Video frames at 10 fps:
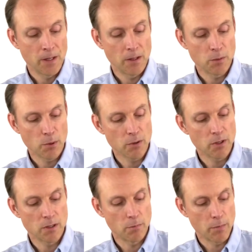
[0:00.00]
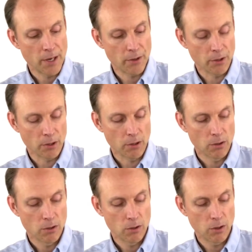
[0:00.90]
This person's mother
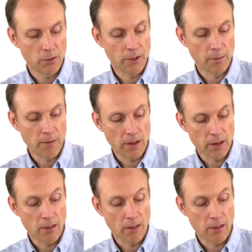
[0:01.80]
told them that